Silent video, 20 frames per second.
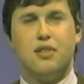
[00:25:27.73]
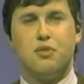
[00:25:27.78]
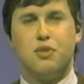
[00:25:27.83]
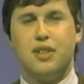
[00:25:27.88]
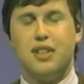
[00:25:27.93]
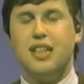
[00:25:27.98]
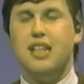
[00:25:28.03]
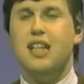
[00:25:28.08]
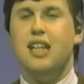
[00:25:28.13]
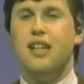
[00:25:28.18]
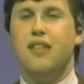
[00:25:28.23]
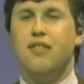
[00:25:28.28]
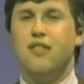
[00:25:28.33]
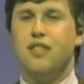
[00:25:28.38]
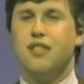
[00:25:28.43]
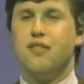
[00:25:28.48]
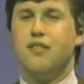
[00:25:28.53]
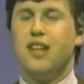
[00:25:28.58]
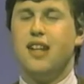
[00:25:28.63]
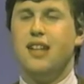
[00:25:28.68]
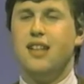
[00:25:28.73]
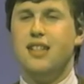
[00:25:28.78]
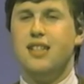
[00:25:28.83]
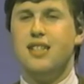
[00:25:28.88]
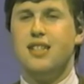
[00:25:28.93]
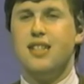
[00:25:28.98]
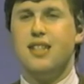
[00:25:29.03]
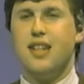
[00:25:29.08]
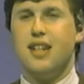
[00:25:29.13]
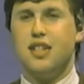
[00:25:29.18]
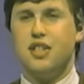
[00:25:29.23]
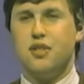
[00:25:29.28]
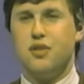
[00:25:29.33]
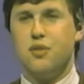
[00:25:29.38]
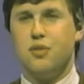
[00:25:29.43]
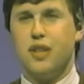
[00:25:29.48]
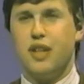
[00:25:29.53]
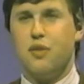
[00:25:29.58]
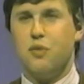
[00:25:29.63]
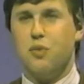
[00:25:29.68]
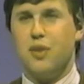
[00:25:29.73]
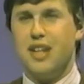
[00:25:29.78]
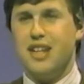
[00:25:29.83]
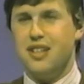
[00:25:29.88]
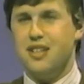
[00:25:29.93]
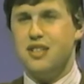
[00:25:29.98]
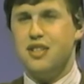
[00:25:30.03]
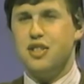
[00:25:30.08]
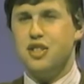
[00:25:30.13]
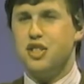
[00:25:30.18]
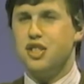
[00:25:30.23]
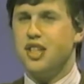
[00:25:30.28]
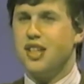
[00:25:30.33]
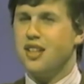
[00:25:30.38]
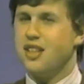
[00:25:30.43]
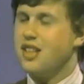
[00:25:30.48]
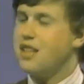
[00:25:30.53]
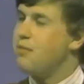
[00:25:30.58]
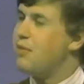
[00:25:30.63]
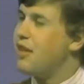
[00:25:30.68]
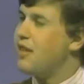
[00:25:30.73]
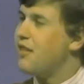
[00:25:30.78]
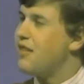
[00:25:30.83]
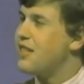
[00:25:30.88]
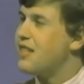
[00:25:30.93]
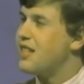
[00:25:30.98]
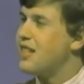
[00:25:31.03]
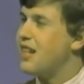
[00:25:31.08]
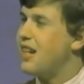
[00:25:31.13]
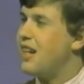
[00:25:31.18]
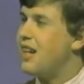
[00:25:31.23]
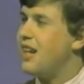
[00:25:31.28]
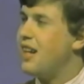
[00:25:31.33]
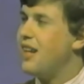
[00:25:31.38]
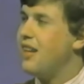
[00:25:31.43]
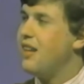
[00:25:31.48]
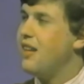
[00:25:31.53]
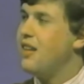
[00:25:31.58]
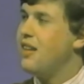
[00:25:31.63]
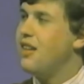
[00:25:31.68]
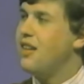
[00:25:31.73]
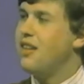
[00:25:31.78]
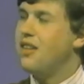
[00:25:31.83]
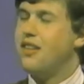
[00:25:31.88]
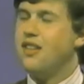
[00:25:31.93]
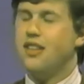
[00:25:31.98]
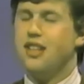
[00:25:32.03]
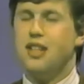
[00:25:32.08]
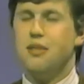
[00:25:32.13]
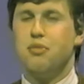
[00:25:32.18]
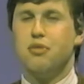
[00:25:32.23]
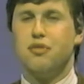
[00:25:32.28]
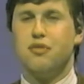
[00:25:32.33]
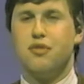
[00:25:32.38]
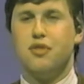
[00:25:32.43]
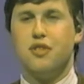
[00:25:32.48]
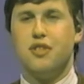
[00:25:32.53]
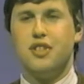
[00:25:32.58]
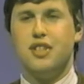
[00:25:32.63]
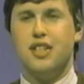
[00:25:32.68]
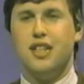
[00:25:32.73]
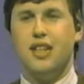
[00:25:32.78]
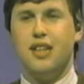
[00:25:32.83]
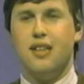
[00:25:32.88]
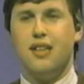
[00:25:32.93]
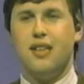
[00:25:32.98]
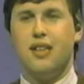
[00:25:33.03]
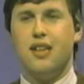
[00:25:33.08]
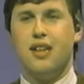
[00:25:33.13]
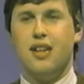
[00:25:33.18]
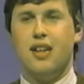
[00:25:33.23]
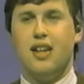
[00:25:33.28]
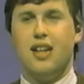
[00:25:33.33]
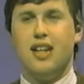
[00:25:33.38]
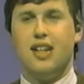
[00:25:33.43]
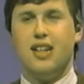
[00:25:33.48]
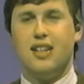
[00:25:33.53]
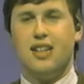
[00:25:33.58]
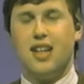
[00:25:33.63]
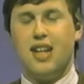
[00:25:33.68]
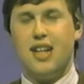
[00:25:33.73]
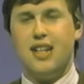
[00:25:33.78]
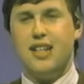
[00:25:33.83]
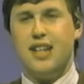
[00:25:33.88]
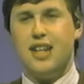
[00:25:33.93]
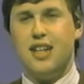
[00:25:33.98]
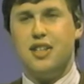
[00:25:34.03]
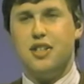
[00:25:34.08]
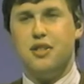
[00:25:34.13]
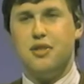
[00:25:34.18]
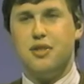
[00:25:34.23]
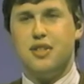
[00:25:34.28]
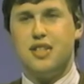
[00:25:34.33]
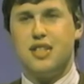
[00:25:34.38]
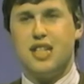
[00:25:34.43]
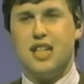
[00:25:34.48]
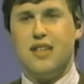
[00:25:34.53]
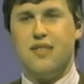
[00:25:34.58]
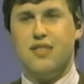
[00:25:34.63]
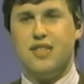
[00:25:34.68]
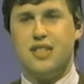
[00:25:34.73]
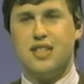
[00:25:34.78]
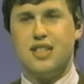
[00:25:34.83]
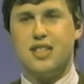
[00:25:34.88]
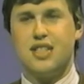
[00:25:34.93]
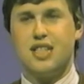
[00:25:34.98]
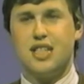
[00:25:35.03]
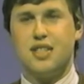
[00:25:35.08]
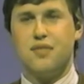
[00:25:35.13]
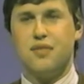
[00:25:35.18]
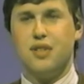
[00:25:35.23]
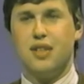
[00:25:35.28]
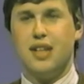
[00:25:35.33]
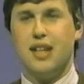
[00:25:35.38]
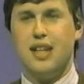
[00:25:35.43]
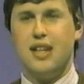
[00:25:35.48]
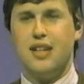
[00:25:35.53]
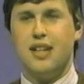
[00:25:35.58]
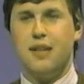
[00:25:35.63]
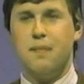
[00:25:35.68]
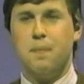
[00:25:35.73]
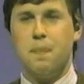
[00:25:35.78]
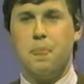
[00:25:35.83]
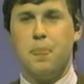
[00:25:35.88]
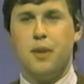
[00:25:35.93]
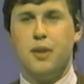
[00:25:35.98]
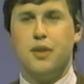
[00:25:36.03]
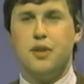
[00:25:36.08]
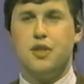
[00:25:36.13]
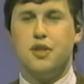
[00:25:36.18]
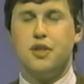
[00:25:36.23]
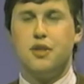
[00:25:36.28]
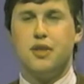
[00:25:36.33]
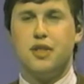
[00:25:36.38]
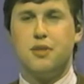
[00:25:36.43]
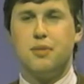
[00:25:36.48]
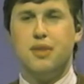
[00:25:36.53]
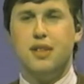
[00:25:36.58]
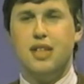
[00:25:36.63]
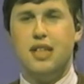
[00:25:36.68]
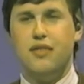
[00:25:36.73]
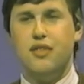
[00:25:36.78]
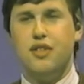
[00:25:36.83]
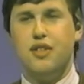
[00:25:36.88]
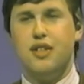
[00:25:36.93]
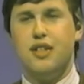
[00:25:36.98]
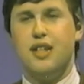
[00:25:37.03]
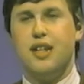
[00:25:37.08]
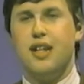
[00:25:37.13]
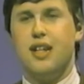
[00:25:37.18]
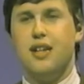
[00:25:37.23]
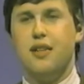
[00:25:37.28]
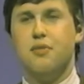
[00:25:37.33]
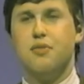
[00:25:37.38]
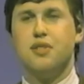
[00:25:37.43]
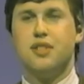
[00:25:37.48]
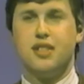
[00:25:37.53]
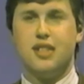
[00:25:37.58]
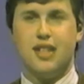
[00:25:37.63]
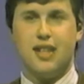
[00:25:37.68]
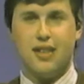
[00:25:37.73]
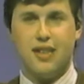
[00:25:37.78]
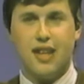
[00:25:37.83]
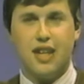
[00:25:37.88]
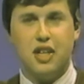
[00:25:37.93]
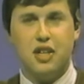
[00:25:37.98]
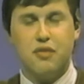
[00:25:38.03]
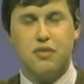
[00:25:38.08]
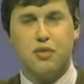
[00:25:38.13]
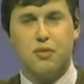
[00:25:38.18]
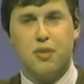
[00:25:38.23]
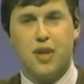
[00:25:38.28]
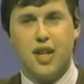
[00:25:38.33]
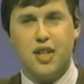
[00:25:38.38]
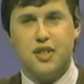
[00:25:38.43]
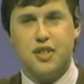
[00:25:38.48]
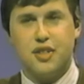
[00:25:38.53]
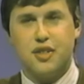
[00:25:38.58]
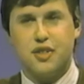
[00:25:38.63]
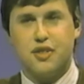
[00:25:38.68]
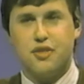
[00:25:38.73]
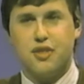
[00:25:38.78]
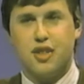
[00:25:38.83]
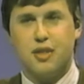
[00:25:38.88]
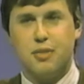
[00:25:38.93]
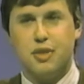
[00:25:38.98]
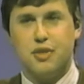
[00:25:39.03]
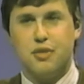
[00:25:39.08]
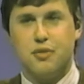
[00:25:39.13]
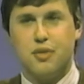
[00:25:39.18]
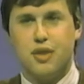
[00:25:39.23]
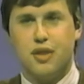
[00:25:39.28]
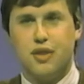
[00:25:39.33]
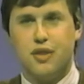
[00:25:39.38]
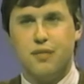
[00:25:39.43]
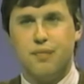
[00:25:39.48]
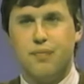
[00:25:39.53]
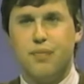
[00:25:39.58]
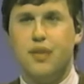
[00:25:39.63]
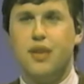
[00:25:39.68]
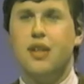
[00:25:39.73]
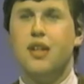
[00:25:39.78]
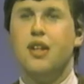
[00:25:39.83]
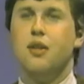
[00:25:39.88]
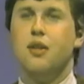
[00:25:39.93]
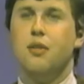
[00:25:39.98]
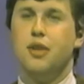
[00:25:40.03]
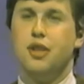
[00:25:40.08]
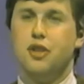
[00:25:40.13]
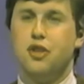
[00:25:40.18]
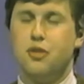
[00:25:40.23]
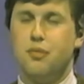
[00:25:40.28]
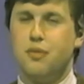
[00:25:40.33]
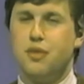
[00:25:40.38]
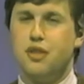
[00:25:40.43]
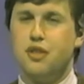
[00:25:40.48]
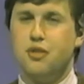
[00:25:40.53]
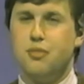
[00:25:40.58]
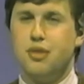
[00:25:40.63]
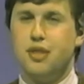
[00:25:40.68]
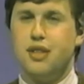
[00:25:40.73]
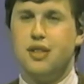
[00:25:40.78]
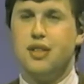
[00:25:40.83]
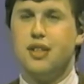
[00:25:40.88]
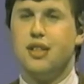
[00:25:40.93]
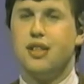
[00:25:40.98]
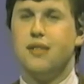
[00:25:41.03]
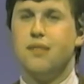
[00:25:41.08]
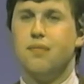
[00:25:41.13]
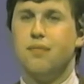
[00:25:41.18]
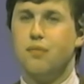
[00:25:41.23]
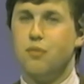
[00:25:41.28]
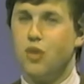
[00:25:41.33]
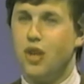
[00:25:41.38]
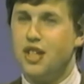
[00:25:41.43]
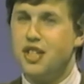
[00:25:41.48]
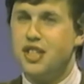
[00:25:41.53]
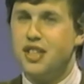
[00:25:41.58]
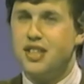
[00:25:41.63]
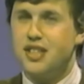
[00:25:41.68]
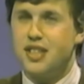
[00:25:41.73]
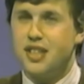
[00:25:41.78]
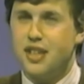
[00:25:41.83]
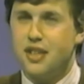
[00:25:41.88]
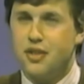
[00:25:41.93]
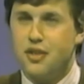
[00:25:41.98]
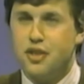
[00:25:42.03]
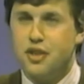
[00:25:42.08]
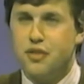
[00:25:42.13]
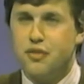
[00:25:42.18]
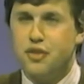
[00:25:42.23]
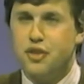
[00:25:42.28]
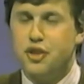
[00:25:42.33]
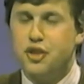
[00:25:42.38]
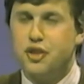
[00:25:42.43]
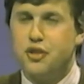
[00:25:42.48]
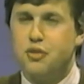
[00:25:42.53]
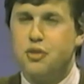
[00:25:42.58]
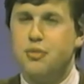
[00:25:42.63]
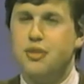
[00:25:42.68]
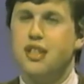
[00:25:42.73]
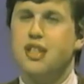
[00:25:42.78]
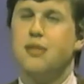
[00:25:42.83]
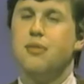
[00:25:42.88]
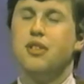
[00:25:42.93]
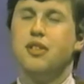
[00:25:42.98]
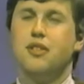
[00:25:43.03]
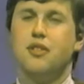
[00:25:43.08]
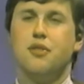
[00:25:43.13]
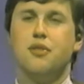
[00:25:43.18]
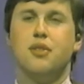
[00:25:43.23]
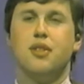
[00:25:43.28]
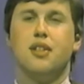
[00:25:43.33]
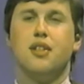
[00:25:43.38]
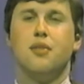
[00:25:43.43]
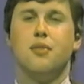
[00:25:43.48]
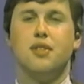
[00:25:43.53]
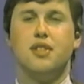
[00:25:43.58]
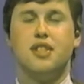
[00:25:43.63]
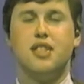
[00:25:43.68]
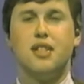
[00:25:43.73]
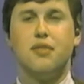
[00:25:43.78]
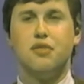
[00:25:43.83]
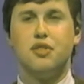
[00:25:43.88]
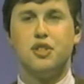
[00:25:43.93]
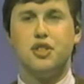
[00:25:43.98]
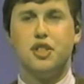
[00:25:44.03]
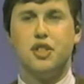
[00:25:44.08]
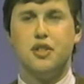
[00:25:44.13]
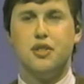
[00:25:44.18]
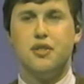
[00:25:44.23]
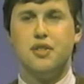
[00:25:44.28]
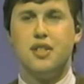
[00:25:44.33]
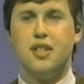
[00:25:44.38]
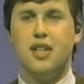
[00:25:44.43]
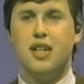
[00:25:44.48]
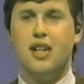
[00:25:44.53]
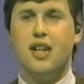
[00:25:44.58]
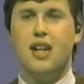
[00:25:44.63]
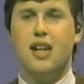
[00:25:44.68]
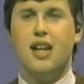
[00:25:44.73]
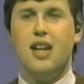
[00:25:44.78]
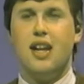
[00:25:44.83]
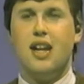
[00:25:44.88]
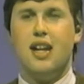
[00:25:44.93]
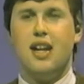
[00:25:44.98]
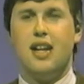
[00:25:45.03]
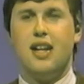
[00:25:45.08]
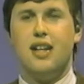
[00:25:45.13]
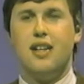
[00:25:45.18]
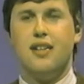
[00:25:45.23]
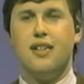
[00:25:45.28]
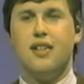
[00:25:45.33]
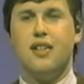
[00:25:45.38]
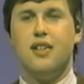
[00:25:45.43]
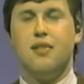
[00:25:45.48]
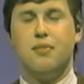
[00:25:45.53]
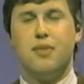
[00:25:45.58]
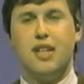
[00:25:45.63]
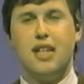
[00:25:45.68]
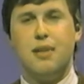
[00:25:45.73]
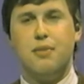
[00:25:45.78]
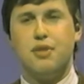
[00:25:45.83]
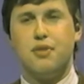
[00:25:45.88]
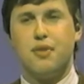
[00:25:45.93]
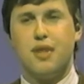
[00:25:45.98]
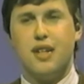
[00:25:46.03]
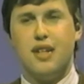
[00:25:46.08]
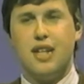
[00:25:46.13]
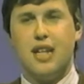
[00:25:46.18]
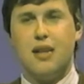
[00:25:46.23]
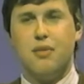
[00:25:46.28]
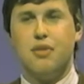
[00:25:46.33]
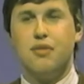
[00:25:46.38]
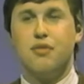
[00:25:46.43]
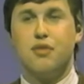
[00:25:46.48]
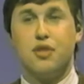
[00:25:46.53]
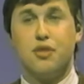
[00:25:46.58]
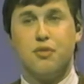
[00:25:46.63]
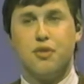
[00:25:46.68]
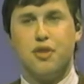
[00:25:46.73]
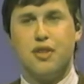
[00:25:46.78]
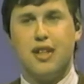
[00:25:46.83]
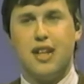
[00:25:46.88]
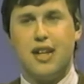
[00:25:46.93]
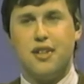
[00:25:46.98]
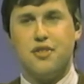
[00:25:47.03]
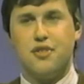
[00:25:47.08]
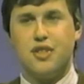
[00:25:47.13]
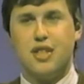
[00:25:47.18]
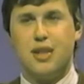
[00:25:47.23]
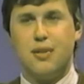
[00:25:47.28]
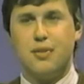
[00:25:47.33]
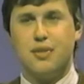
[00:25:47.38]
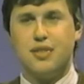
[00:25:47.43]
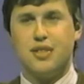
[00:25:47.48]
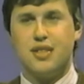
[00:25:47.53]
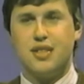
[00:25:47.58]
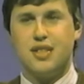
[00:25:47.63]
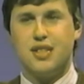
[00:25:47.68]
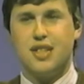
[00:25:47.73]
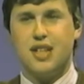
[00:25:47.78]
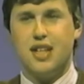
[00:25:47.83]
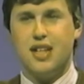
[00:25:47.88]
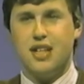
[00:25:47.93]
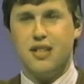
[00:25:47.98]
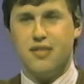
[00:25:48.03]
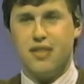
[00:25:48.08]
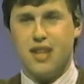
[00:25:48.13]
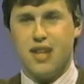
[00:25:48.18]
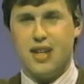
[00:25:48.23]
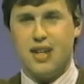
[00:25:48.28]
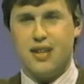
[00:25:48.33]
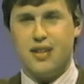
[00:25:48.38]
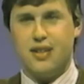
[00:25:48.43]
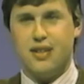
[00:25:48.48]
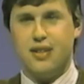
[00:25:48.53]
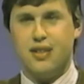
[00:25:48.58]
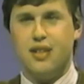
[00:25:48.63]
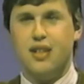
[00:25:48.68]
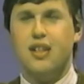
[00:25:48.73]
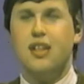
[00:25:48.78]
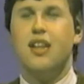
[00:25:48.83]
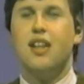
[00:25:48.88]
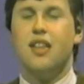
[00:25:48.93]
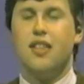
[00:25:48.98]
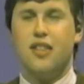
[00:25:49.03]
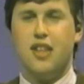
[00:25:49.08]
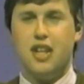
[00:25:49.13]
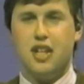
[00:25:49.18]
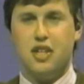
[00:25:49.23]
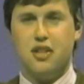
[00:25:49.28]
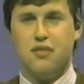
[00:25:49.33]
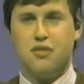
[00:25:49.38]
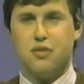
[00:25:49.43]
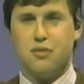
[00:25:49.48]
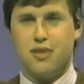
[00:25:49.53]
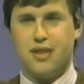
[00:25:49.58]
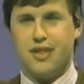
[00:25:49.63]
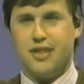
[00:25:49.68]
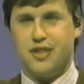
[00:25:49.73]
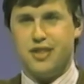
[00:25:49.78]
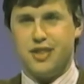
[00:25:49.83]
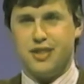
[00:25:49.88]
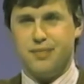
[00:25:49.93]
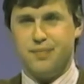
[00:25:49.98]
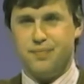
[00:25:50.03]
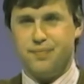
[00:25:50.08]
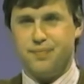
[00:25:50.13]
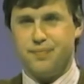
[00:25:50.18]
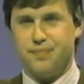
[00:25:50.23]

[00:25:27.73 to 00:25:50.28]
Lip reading: relieved to finally see that white shuttle come out of the sky on April 14th and glide down to a safe and successful landing. So as we leave you today, we'll say thank you for watching Astronomy Toronto. We hope that you'll be watching us again in the near future. We'll be coming to you with several shows. And my name is Randy Attwood for the Royal Astronomical Society of Canada. Thank you for watching.